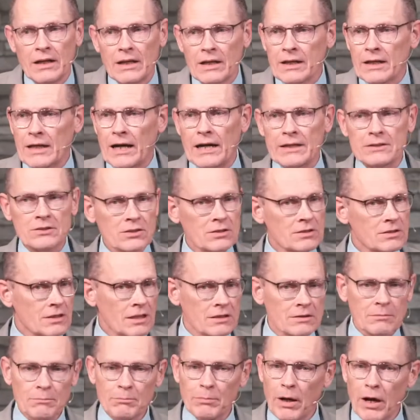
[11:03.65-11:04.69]
Conscience
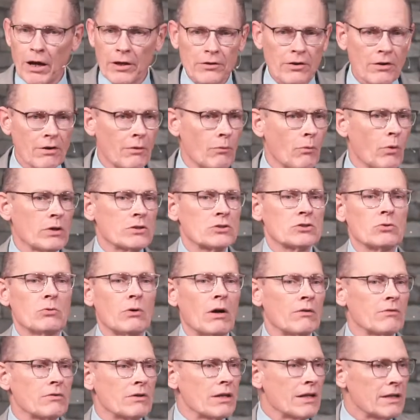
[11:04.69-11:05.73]
doesn't bother them
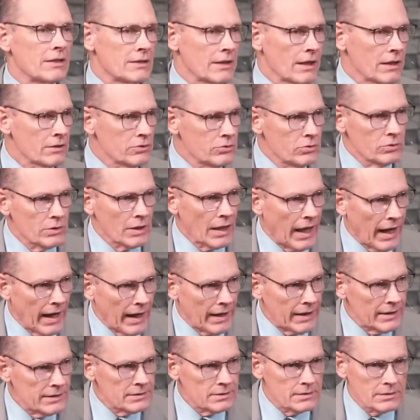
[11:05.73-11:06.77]
whatsoever. They tell you
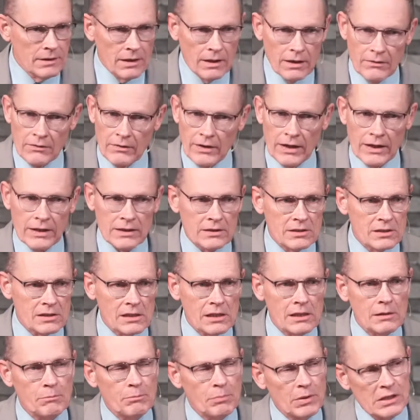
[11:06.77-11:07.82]
lies, they can
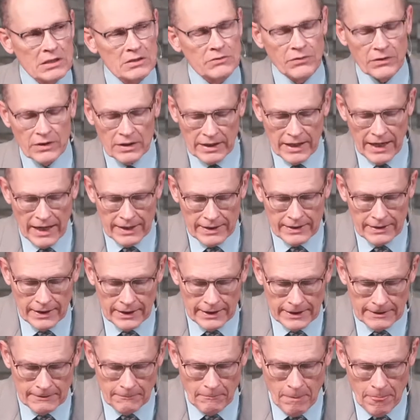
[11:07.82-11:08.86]
sleep peacefully at
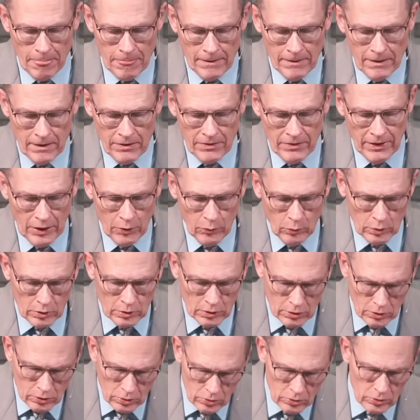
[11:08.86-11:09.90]
night. They will
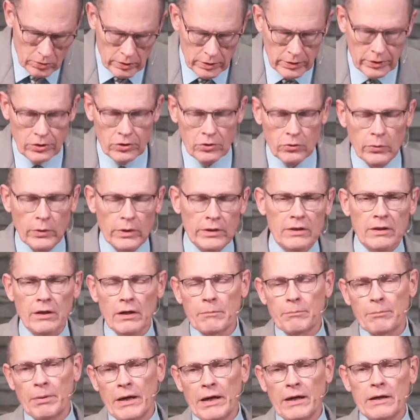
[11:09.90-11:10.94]
lure you with their
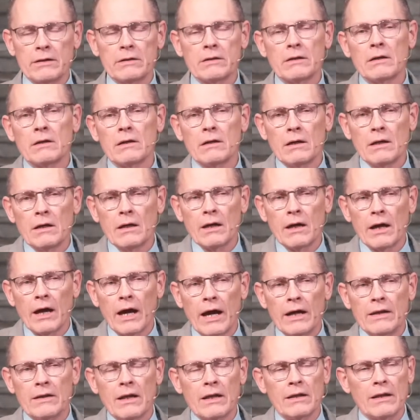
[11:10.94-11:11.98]
bait,
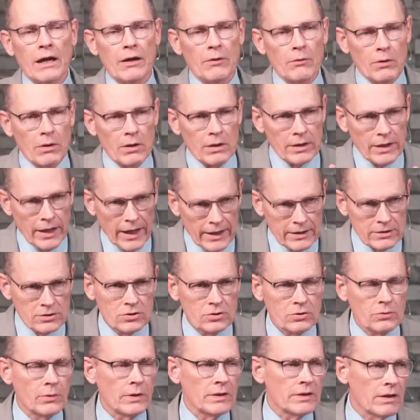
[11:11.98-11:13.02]
and then they will catch
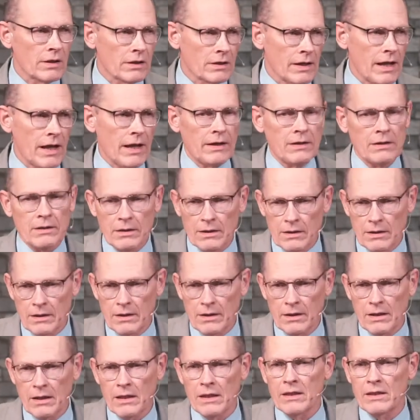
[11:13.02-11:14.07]
you with their net.
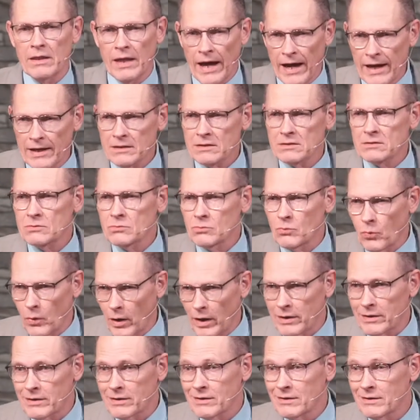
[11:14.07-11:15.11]
That's
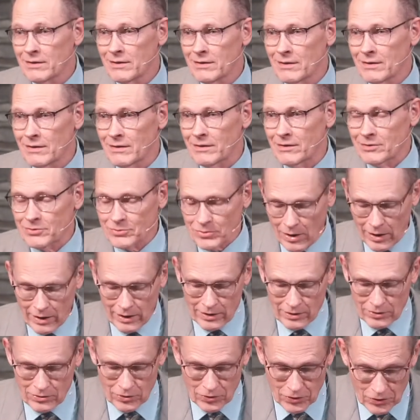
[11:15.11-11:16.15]
what they're
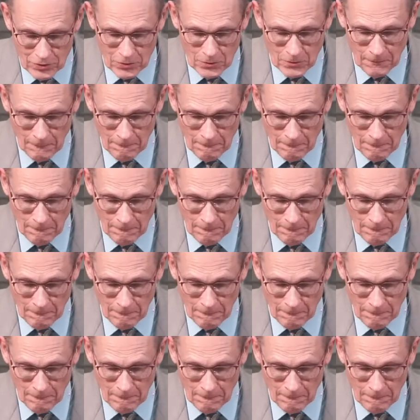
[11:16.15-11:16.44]
trying to do.